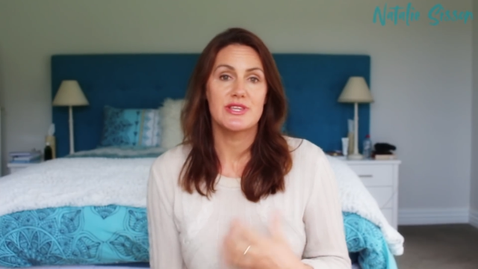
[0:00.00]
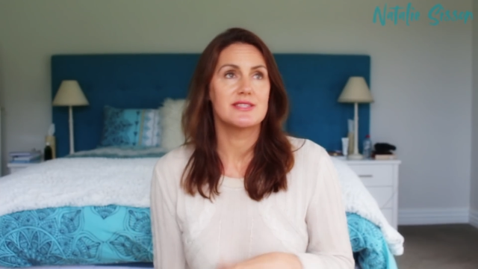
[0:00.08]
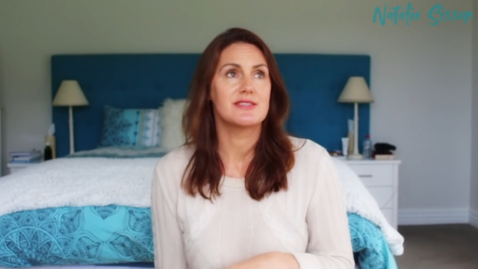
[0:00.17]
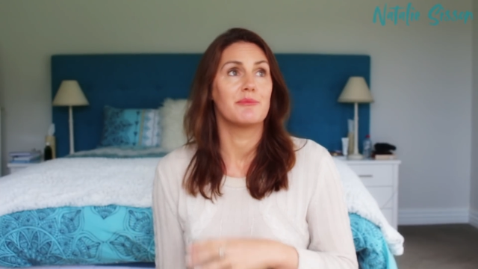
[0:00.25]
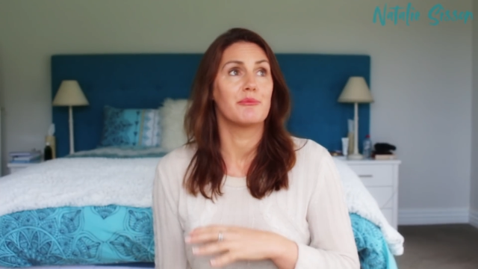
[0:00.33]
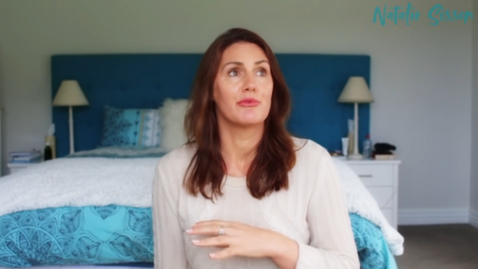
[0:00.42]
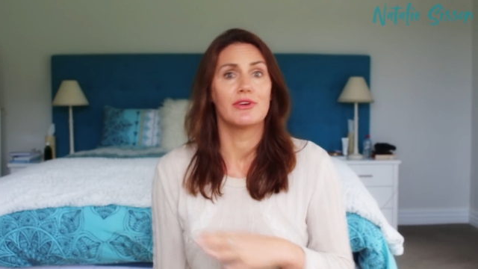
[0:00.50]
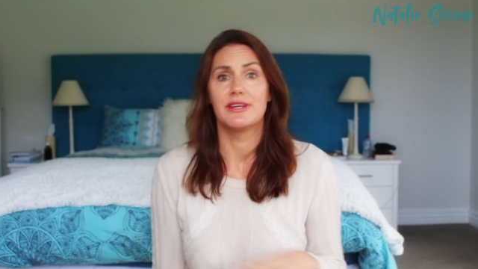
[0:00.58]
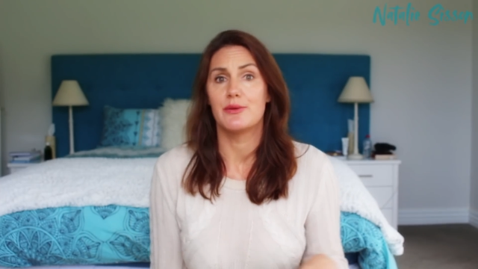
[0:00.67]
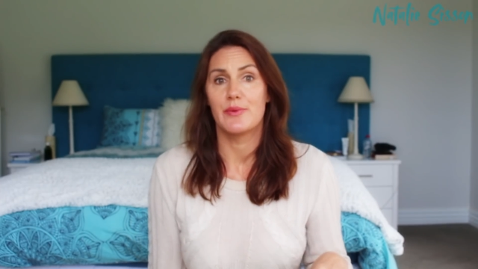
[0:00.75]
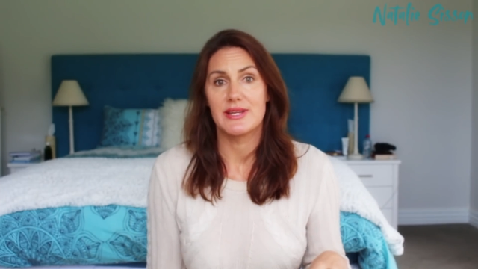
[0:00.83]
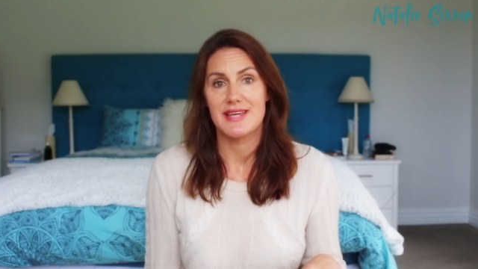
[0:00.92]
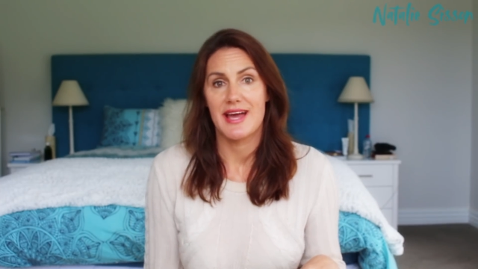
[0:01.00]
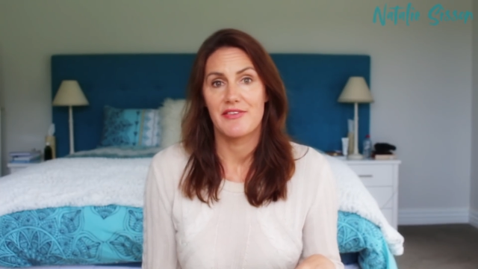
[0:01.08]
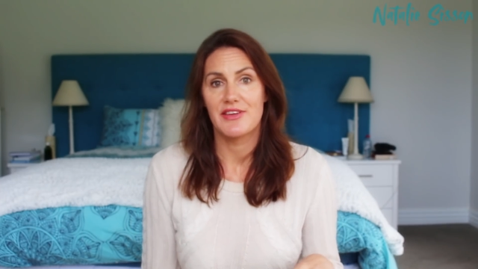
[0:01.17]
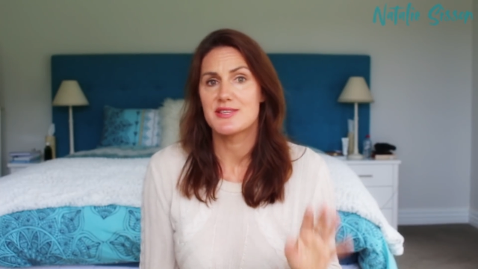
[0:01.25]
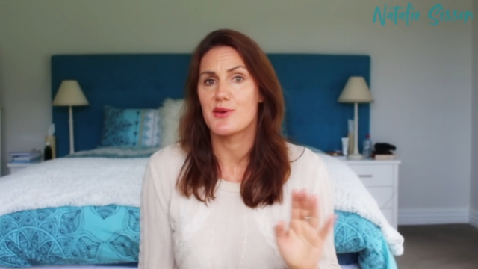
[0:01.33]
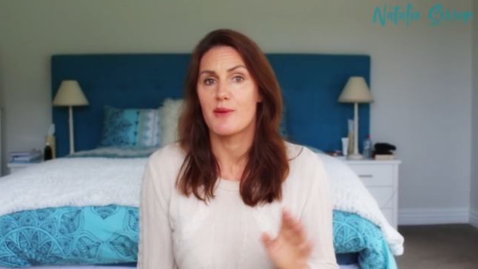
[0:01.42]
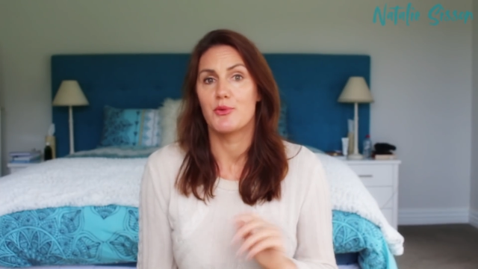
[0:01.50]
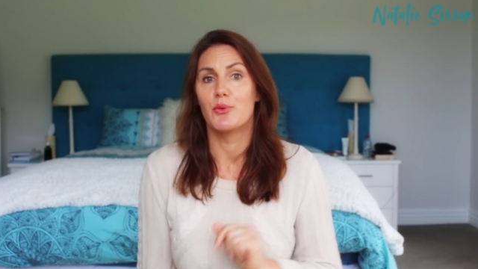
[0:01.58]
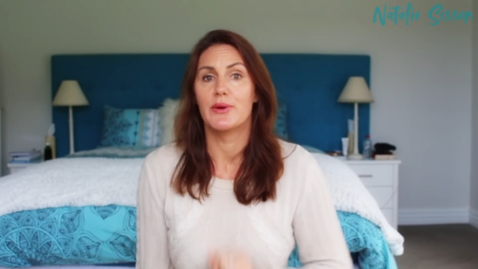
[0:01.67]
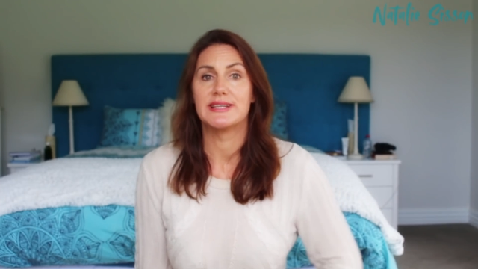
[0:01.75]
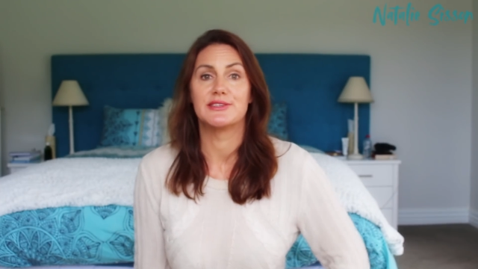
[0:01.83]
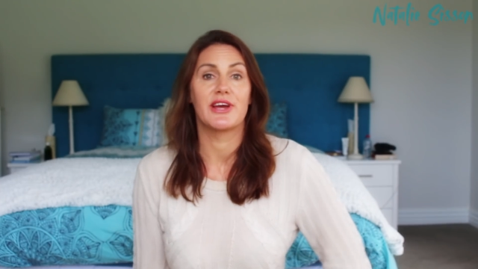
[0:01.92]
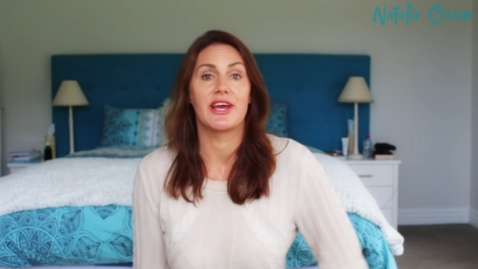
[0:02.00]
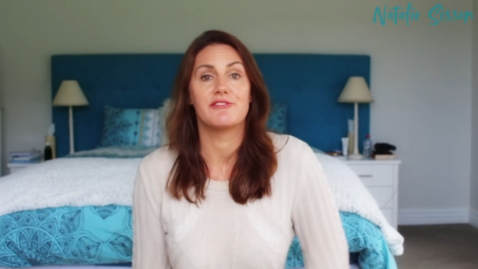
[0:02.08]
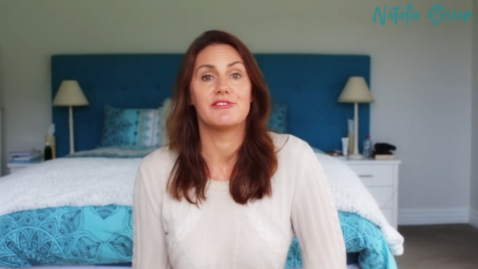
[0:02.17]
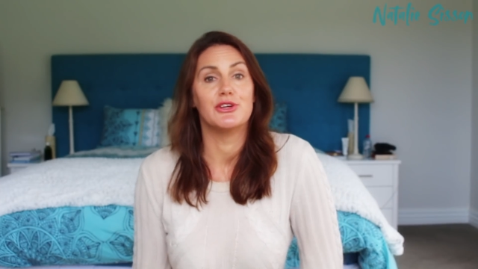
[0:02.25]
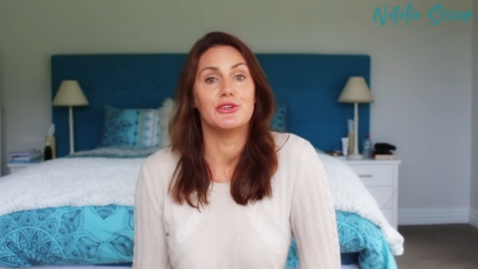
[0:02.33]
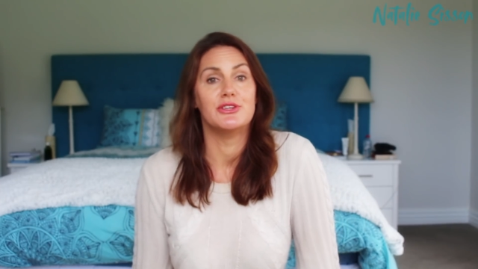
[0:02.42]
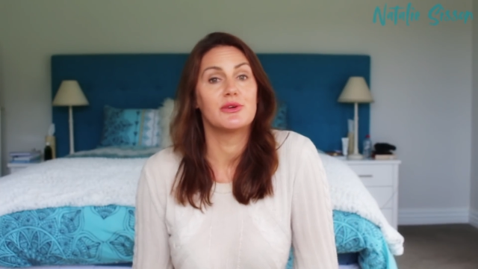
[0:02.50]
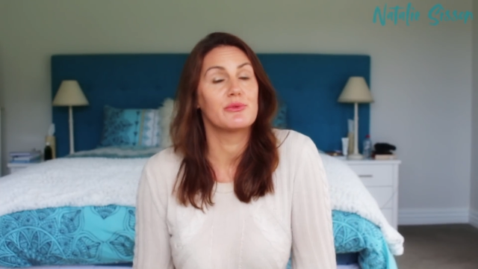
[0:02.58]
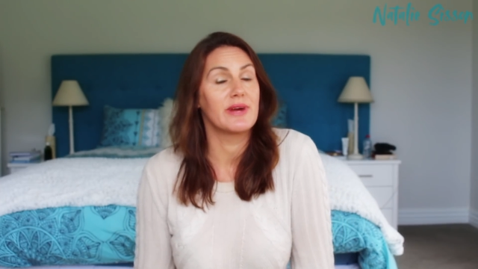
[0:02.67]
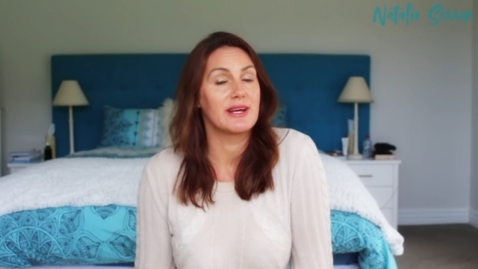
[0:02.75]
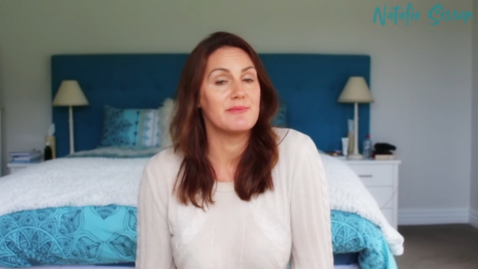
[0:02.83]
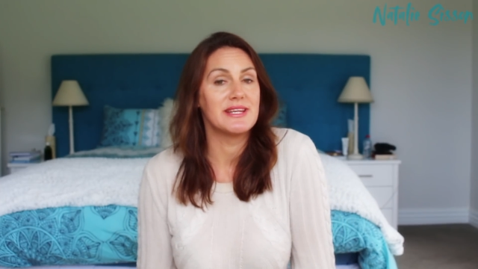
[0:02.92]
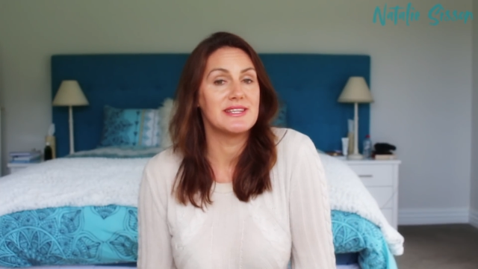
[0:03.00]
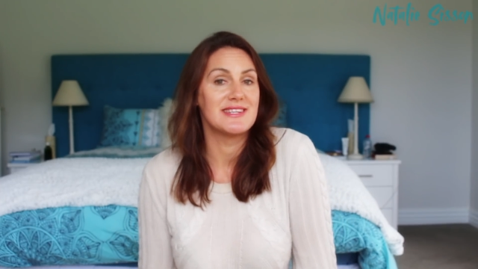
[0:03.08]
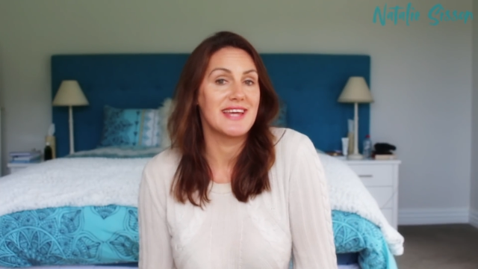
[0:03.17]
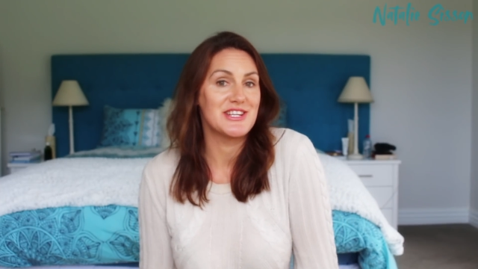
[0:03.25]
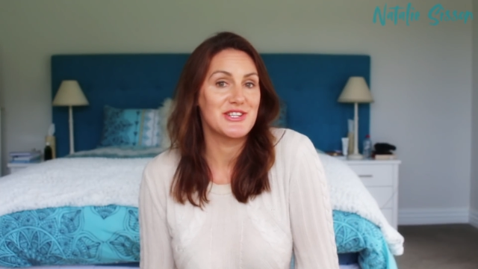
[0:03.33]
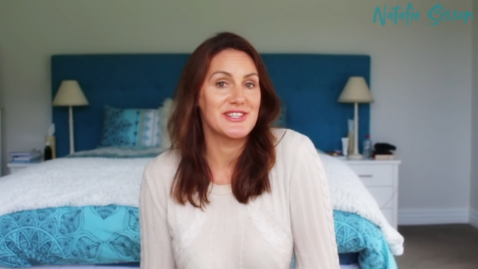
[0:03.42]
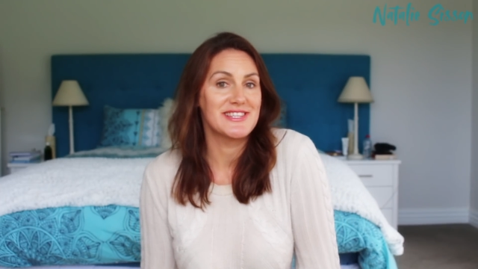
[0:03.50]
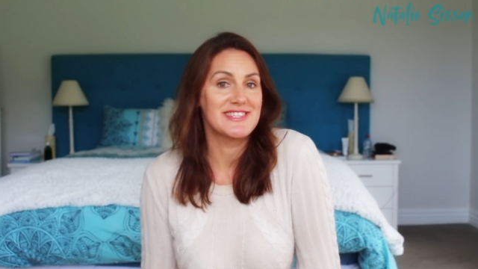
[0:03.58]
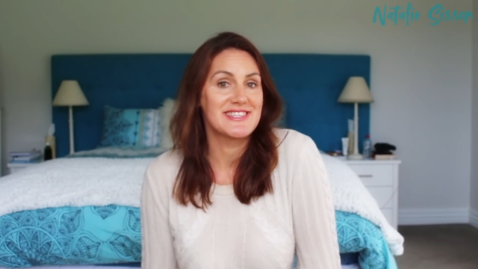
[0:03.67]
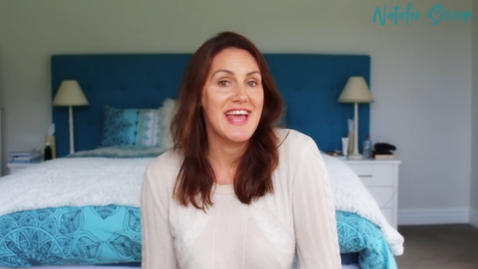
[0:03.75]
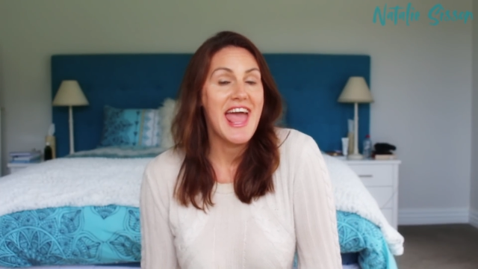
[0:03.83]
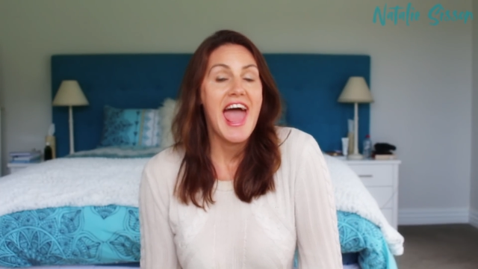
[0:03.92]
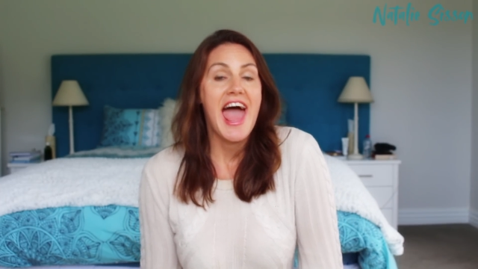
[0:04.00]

There's some brilliant ones out there, so I'm always looking for good recommendations.